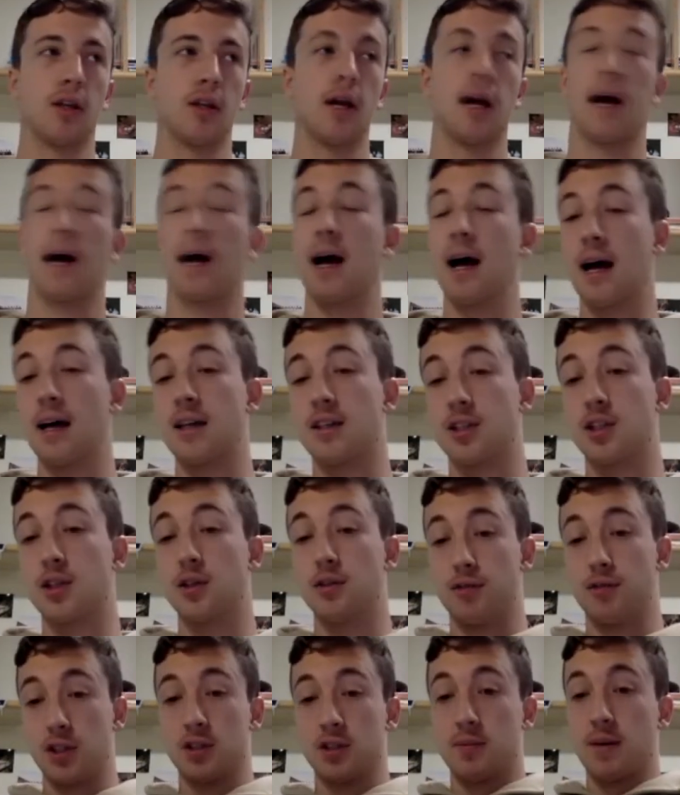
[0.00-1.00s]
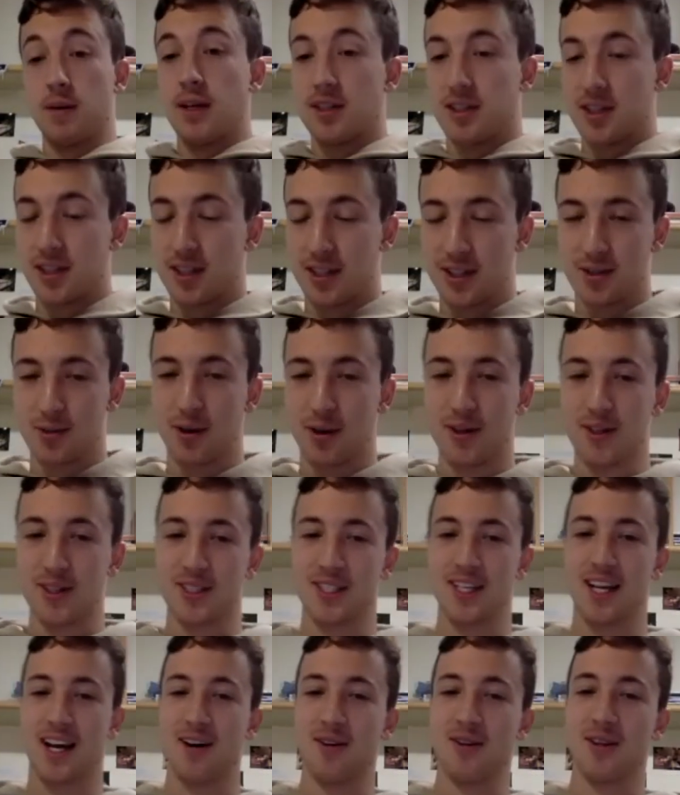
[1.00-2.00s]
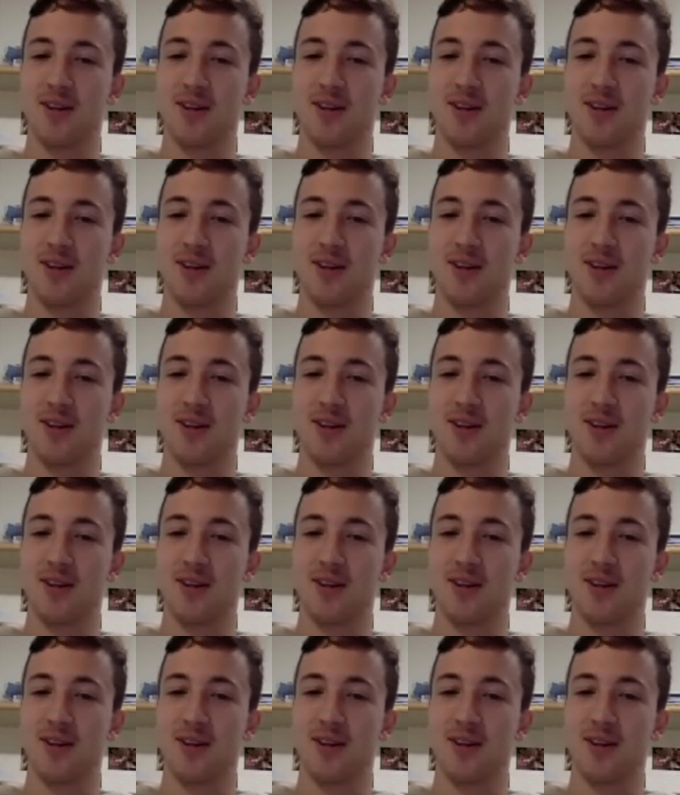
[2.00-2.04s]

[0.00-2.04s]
as you've just mentioned as well just now,